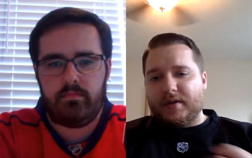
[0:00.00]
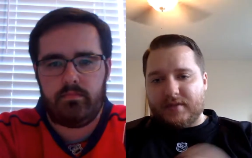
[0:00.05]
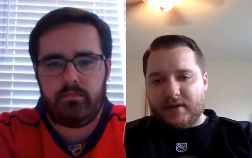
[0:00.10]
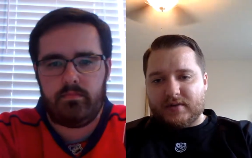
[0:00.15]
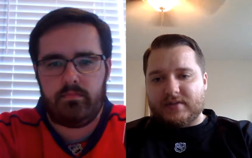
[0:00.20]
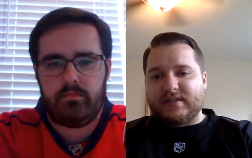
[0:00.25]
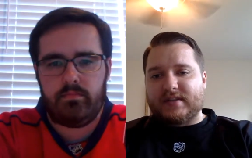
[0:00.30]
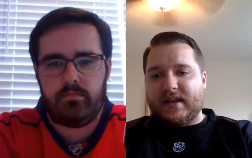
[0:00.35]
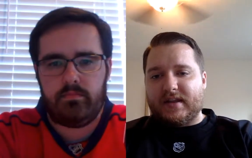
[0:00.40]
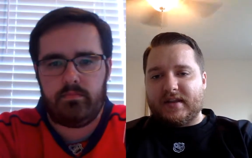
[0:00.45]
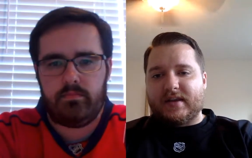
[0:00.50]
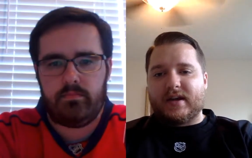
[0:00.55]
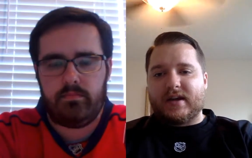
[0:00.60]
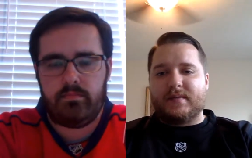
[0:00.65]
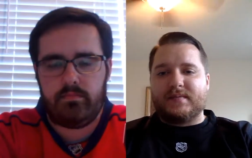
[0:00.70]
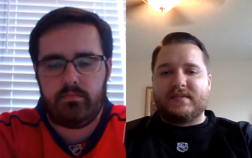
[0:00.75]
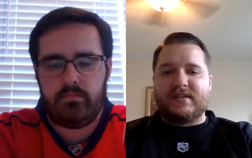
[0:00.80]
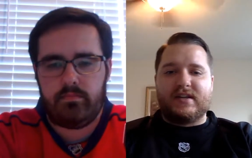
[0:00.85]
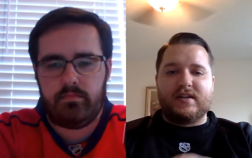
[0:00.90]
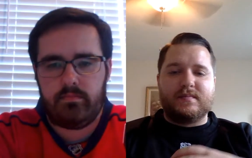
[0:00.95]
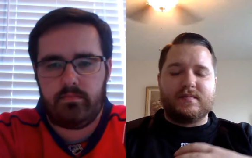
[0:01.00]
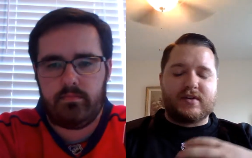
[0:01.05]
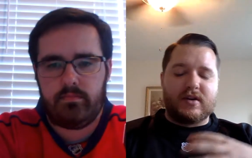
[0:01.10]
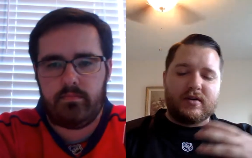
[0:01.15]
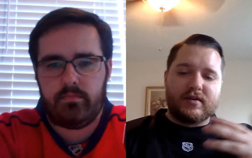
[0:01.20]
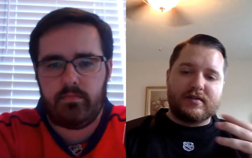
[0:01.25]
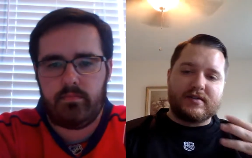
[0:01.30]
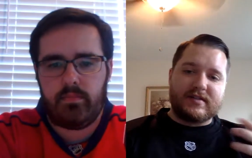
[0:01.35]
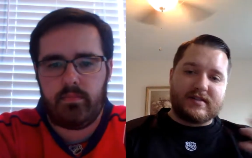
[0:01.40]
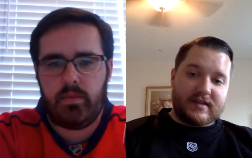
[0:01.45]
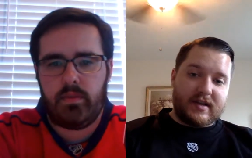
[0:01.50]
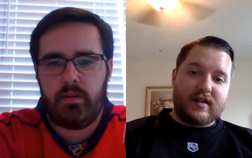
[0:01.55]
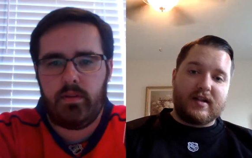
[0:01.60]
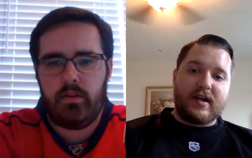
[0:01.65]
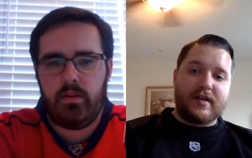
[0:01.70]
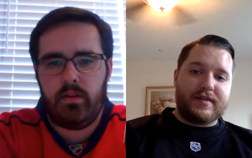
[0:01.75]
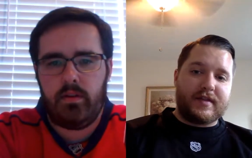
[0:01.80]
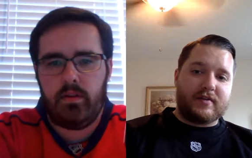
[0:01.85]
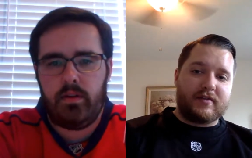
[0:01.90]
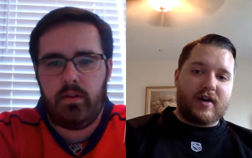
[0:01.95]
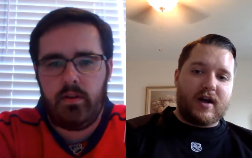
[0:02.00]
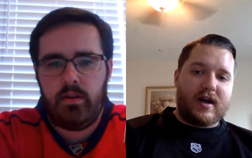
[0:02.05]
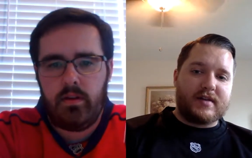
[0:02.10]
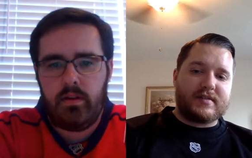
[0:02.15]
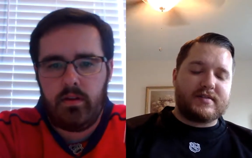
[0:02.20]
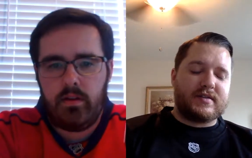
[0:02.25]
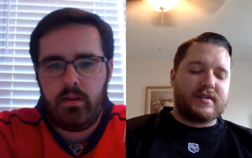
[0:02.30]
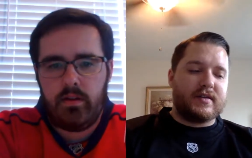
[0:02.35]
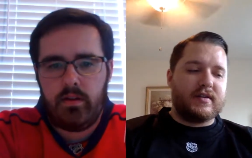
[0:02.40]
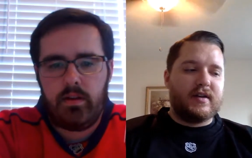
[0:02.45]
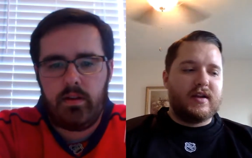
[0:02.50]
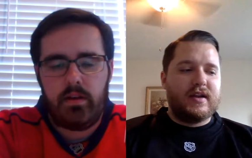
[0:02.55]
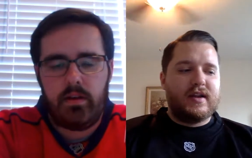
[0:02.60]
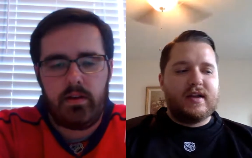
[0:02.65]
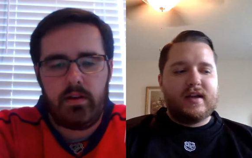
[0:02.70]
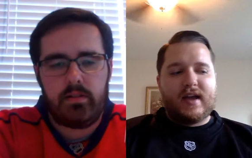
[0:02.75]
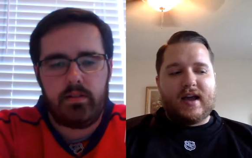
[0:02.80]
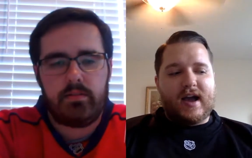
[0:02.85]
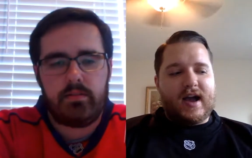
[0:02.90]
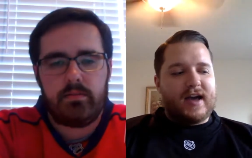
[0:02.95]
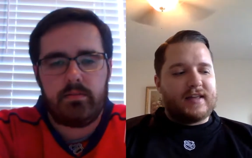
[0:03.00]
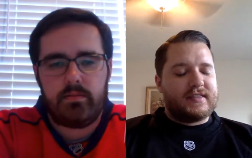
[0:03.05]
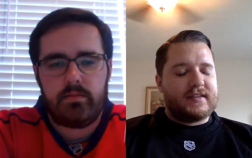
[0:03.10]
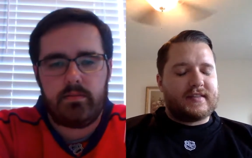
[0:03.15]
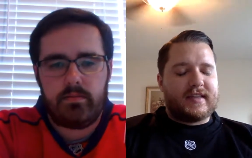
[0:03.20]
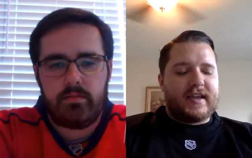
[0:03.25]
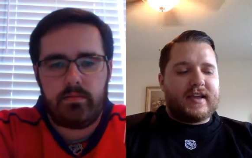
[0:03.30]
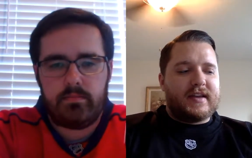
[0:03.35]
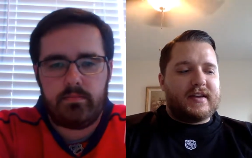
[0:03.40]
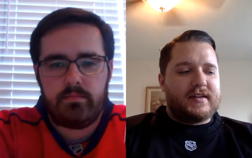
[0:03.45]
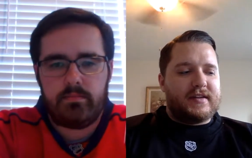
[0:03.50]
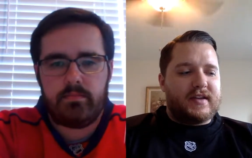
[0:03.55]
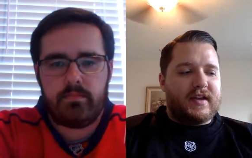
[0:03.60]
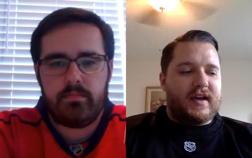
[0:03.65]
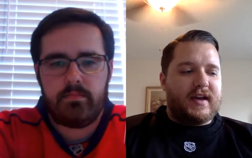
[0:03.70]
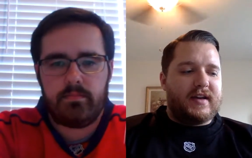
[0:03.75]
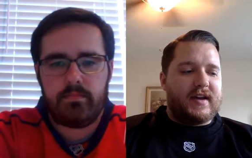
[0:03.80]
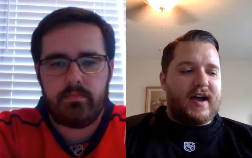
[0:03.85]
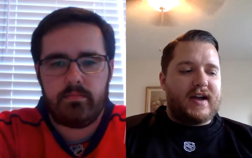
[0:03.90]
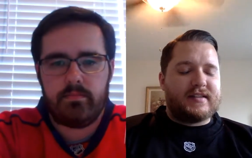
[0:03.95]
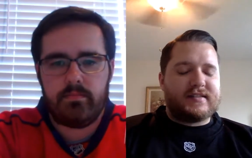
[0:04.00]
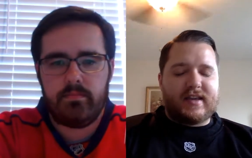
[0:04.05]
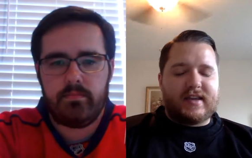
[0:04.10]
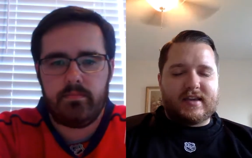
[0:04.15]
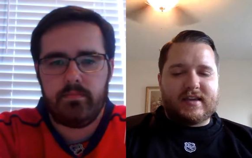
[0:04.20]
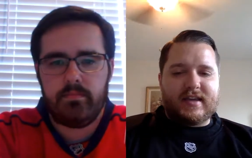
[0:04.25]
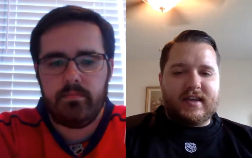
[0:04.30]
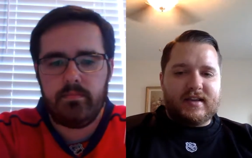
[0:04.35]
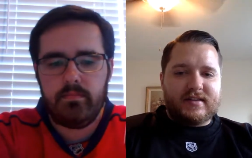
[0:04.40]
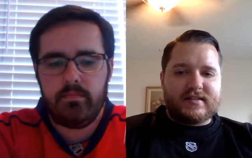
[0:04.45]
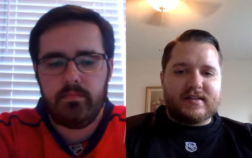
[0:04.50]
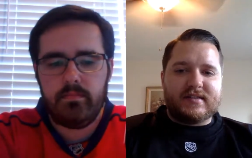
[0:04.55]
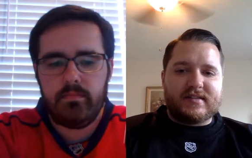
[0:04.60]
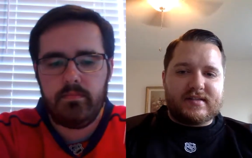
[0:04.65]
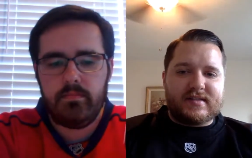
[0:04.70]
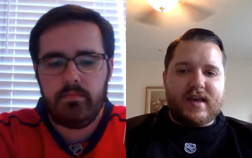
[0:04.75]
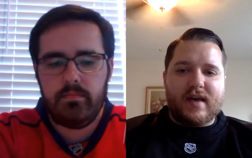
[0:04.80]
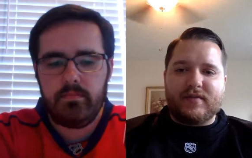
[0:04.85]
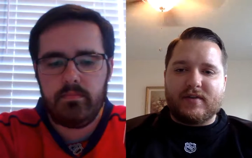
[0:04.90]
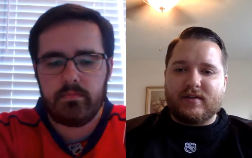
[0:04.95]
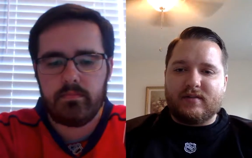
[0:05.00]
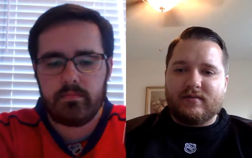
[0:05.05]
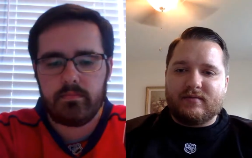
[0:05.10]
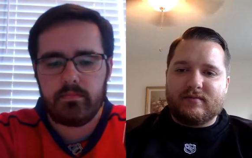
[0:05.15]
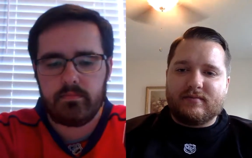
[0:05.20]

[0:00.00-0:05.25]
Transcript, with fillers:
Speaker 1: those Stanley Cup teams are still on the roster. I think they get it done. I say Kings in 7.